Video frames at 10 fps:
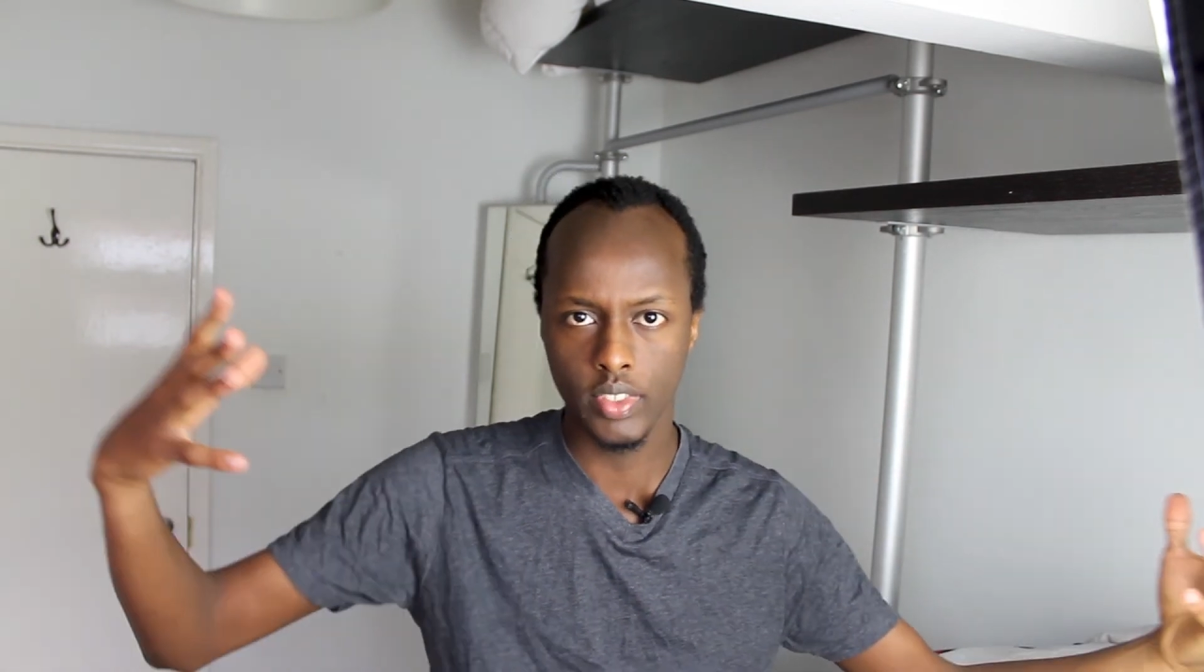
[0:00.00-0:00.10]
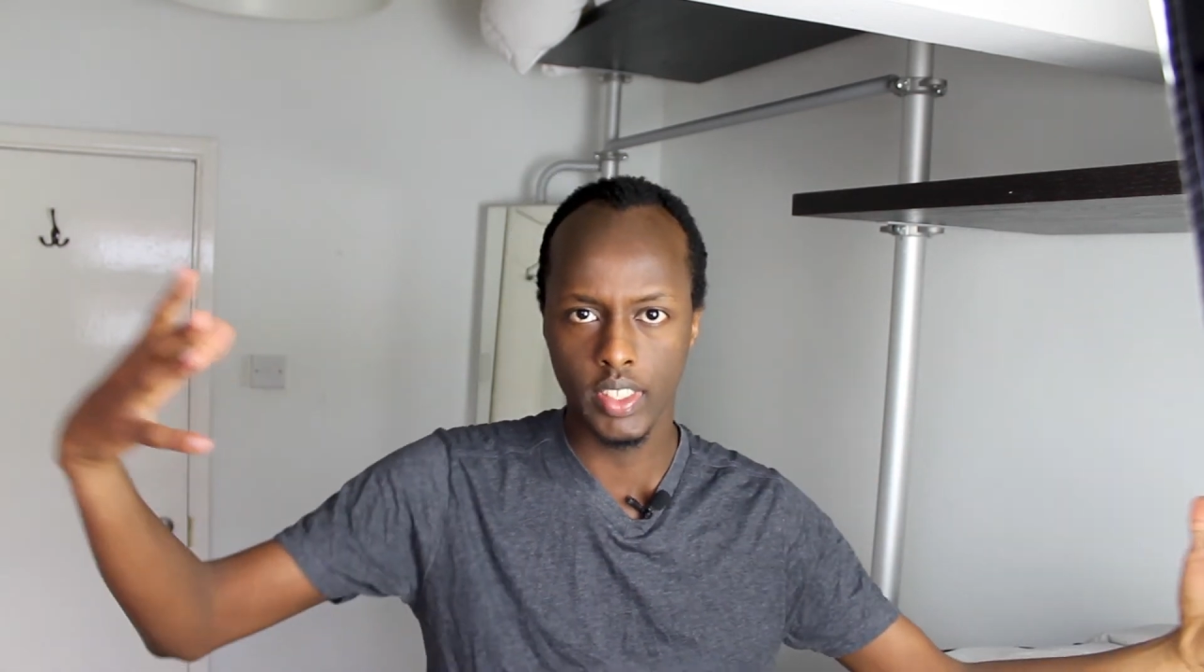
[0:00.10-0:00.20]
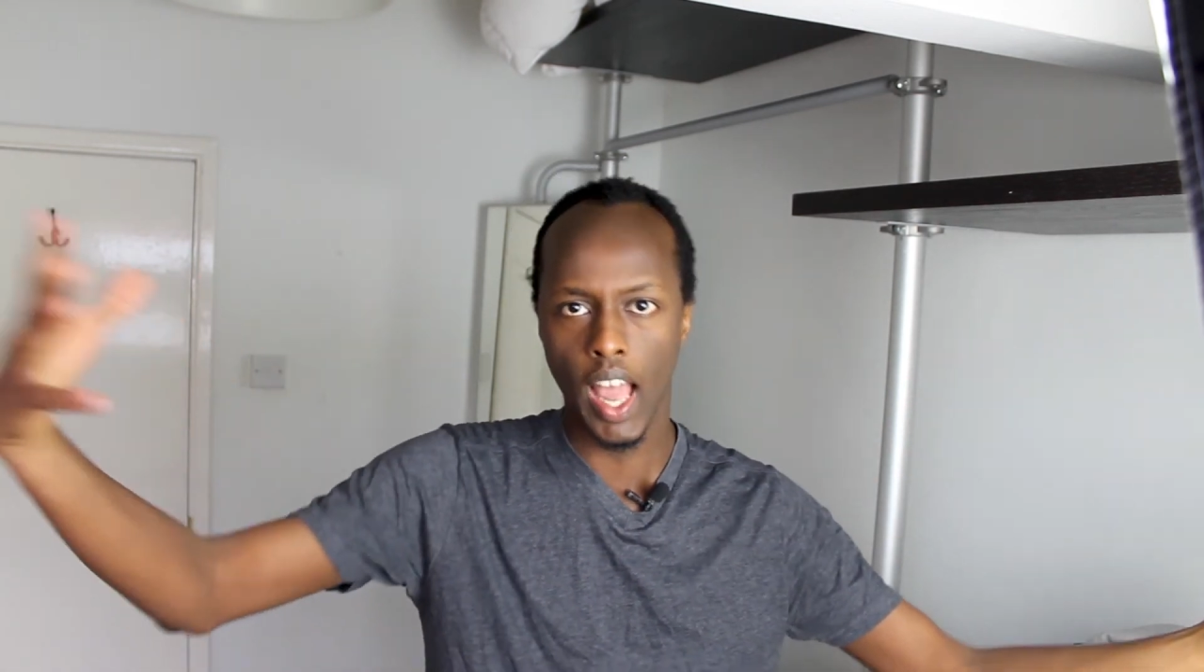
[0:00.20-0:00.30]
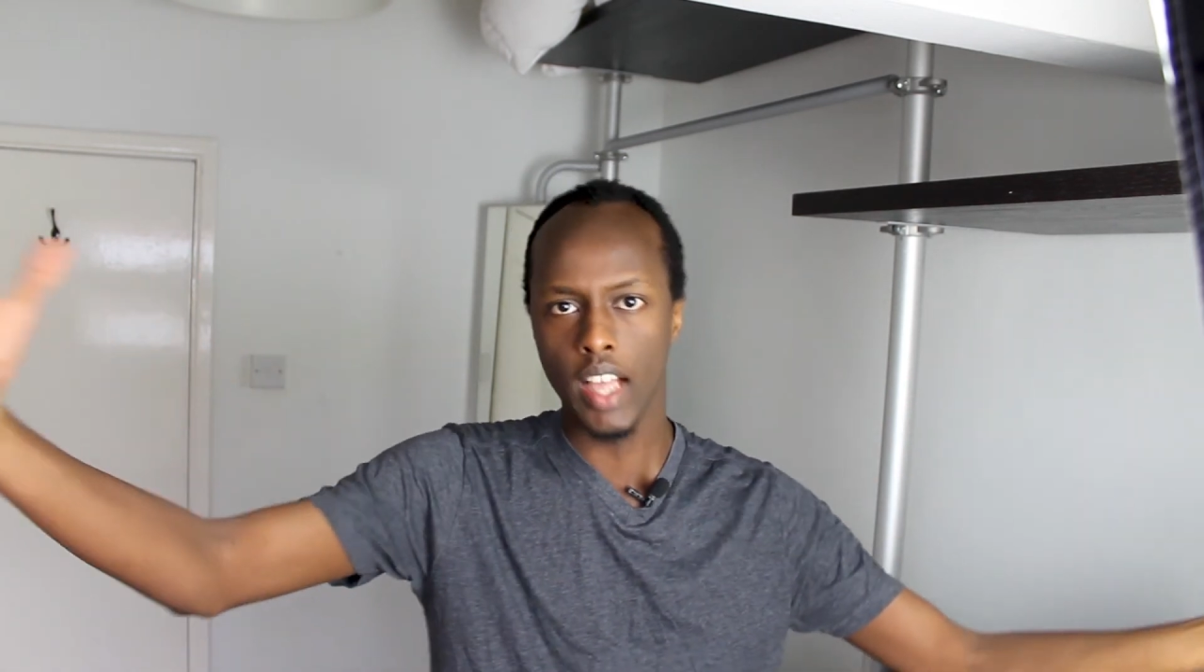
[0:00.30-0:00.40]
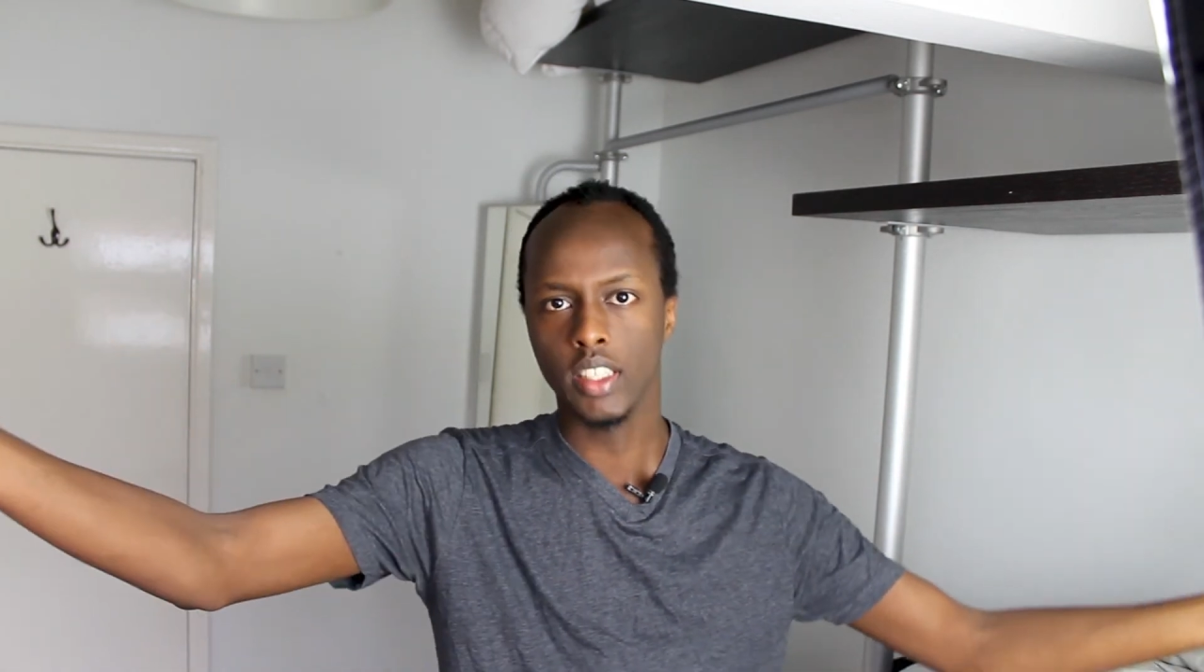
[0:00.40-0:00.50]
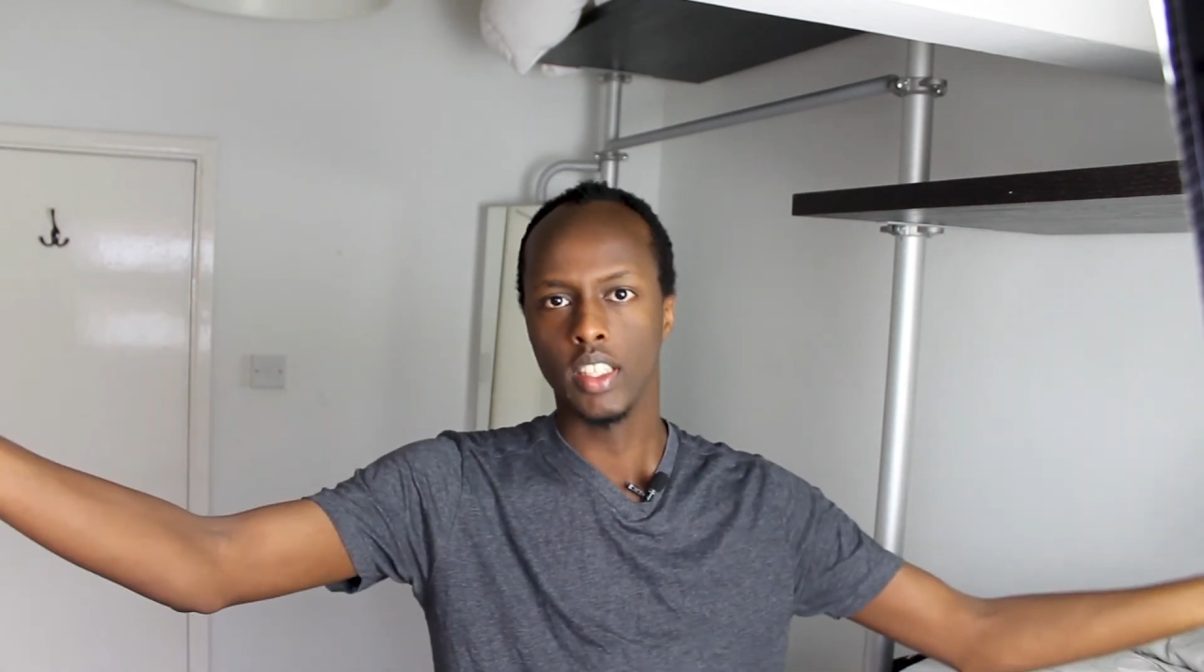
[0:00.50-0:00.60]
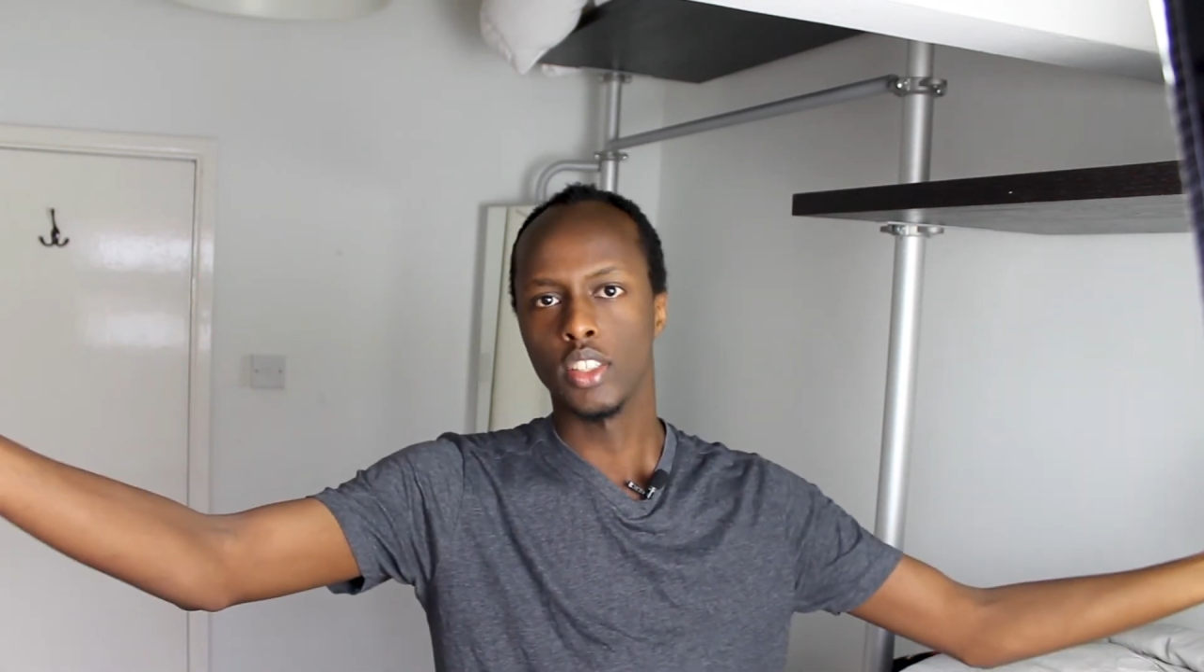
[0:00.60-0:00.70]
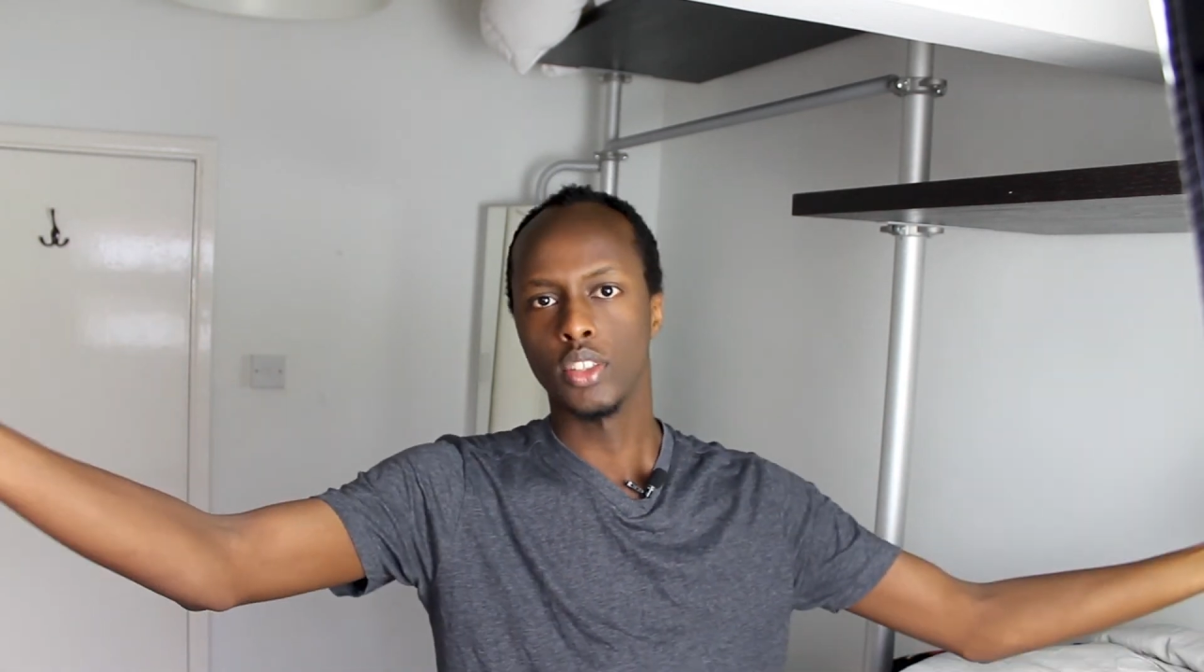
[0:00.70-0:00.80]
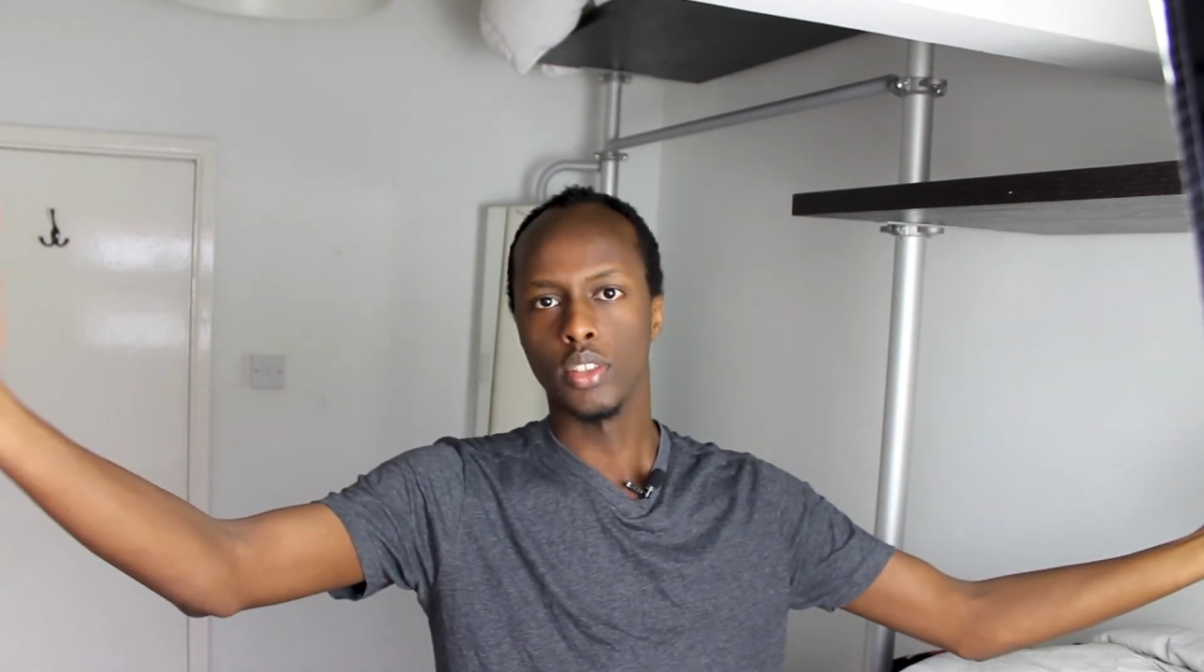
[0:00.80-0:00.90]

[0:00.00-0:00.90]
task, that